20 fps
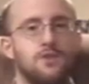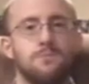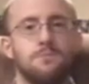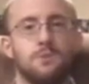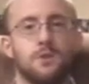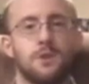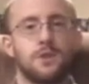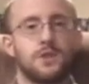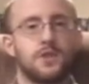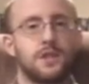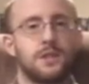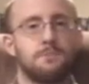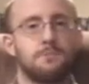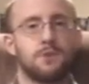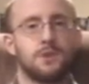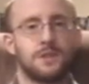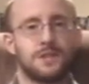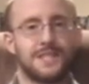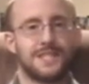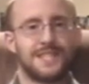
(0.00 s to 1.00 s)
more Jig
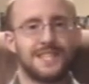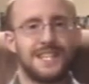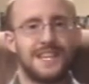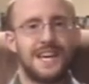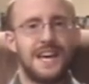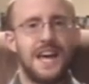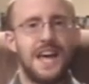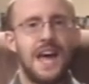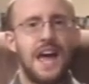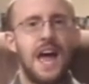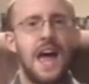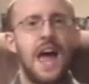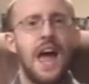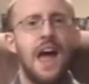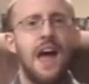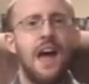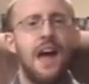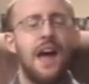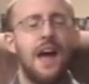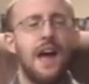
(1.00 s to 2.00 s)
books.
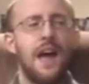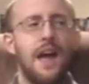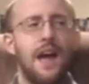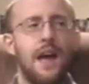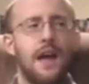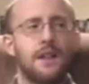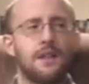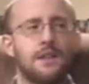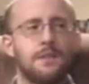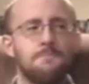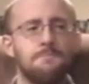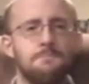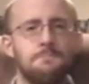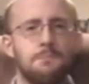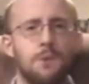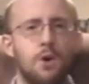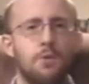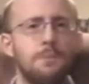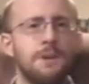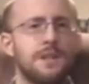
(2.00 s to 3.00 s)
At the
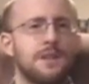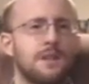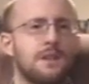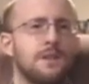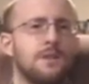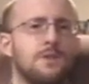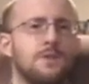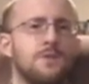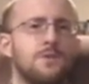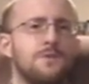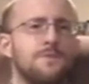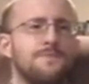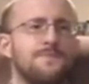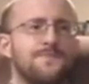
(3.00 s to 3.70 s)
moment, though,